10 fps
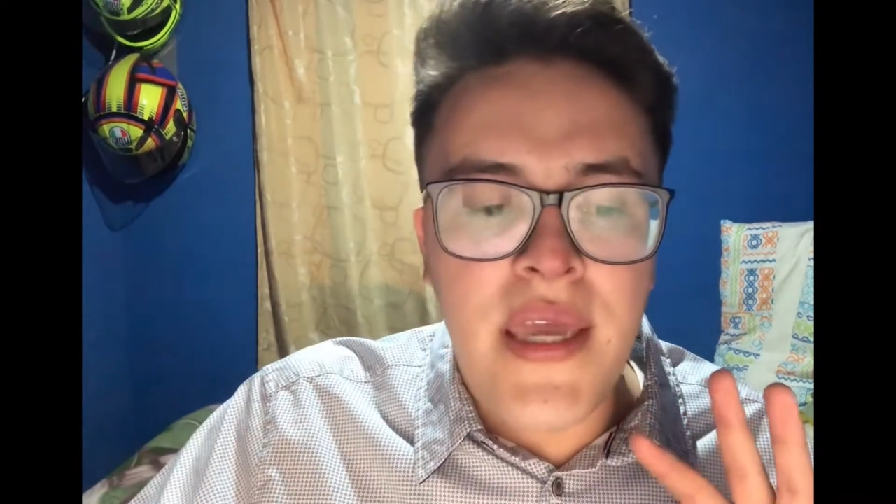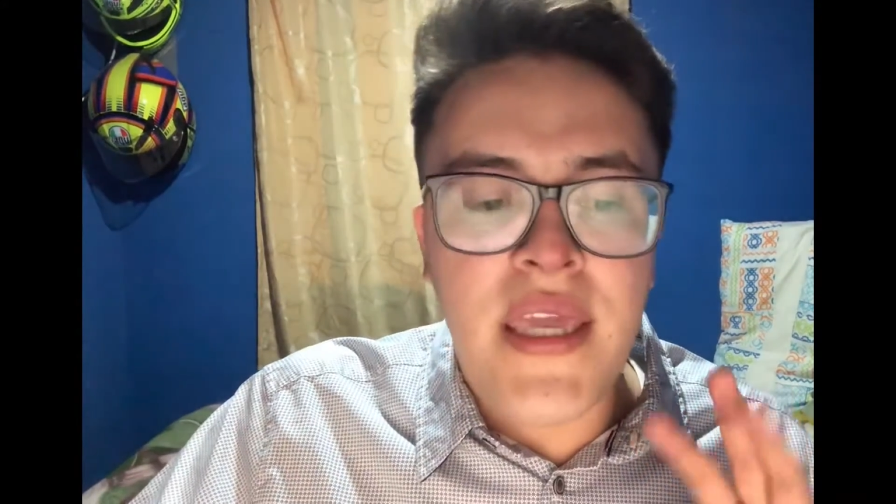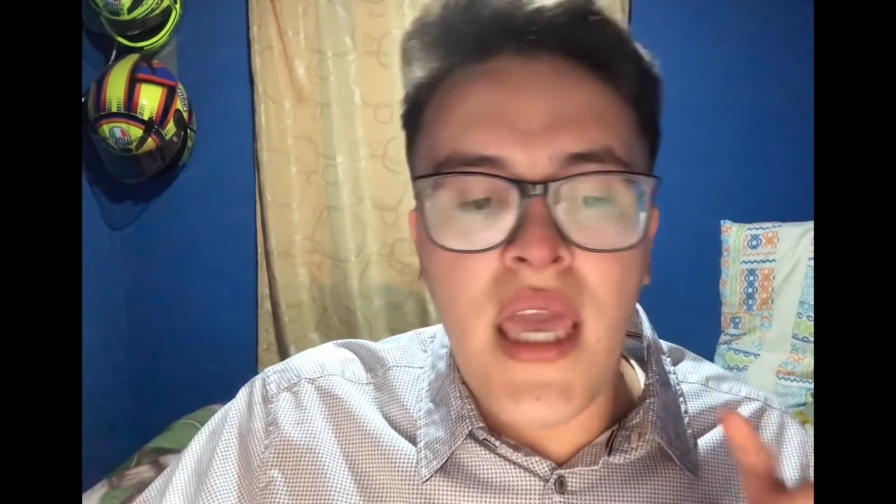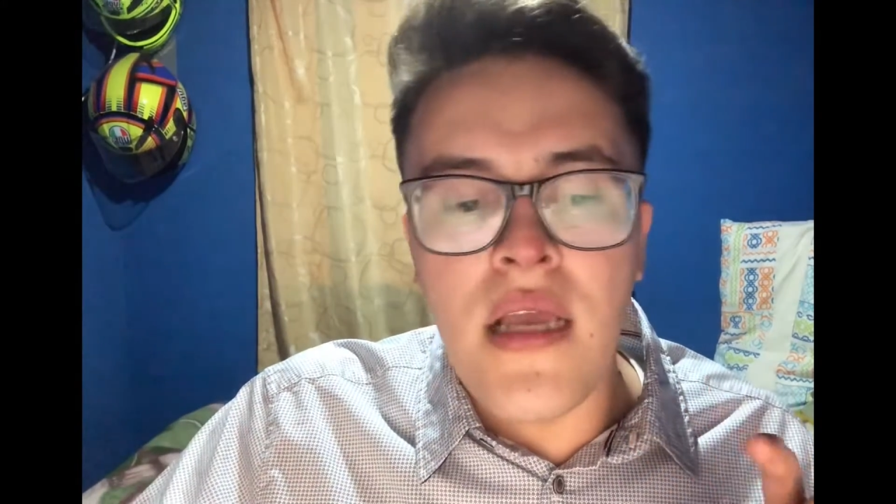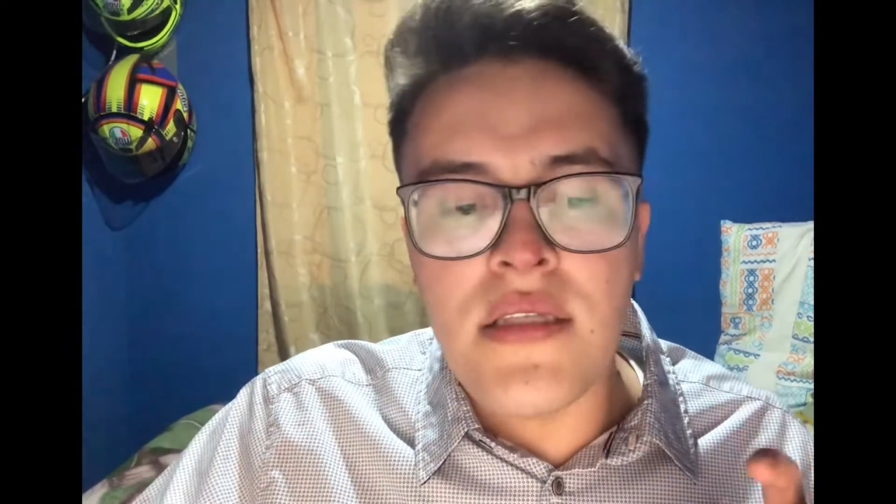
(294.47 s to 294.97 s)

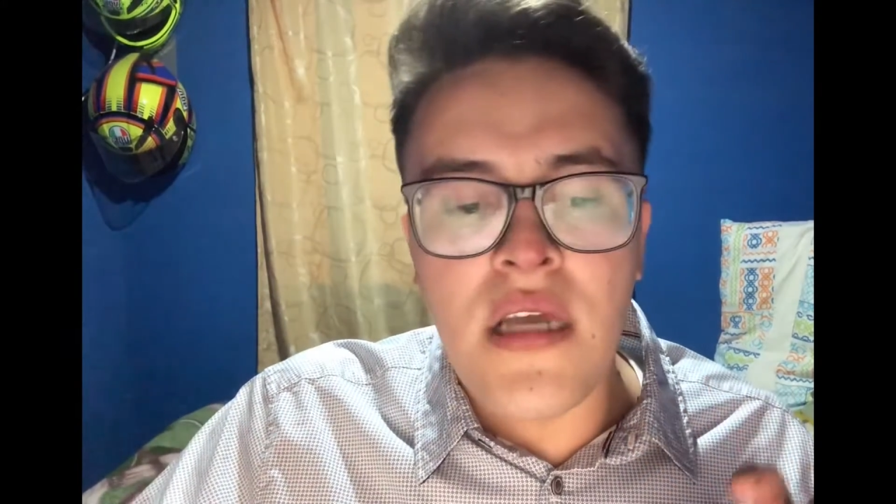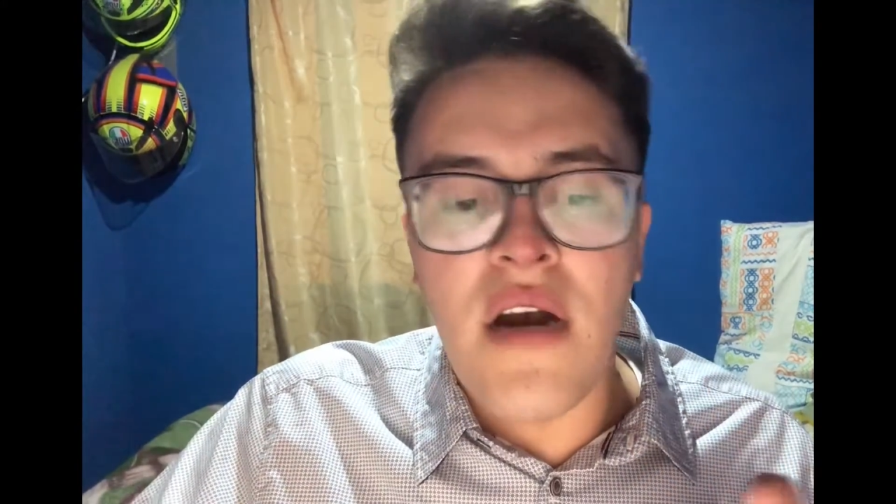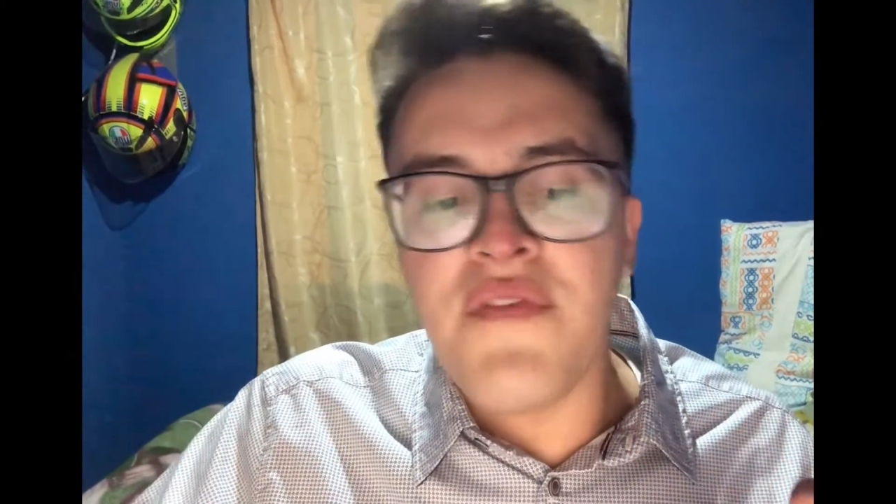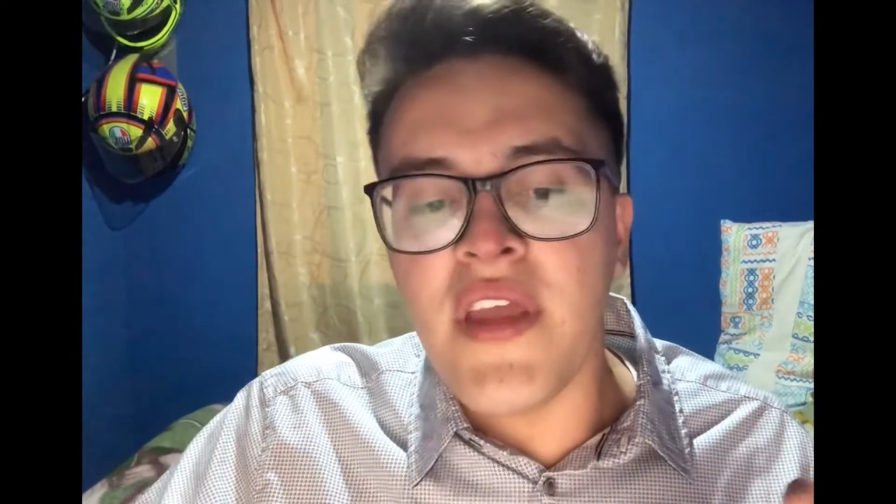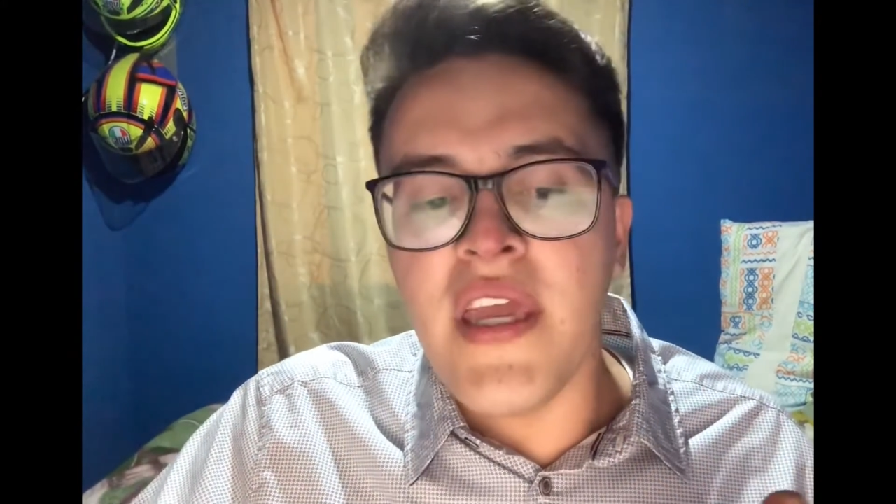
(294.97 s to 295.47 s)
case
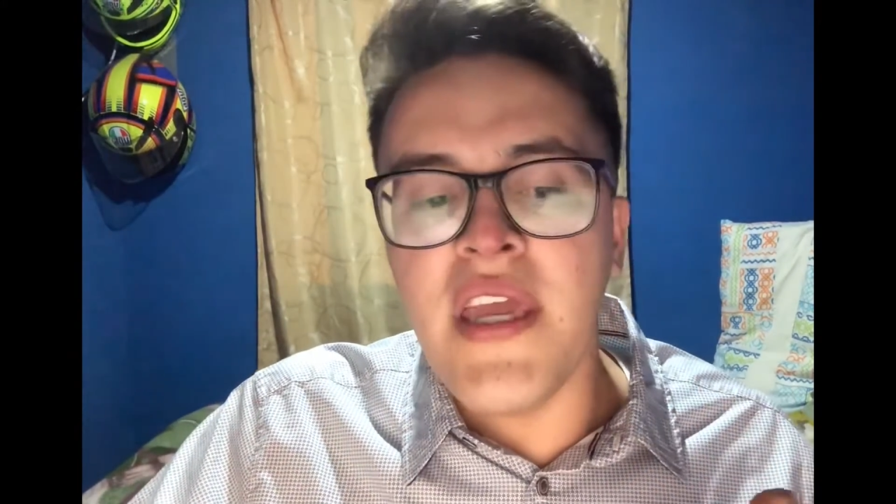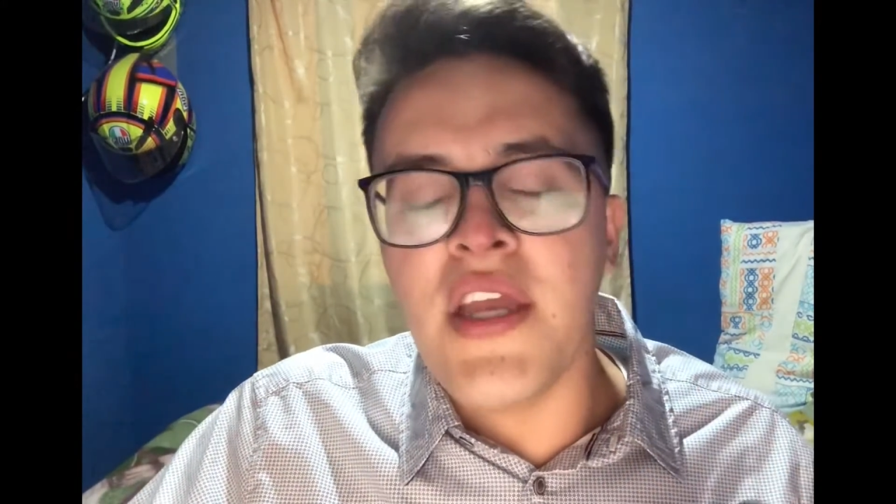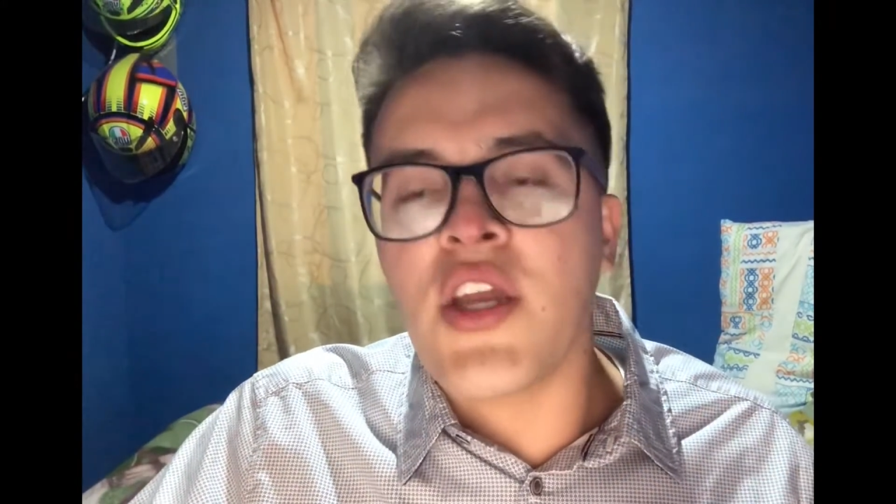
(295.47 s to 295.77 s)
of the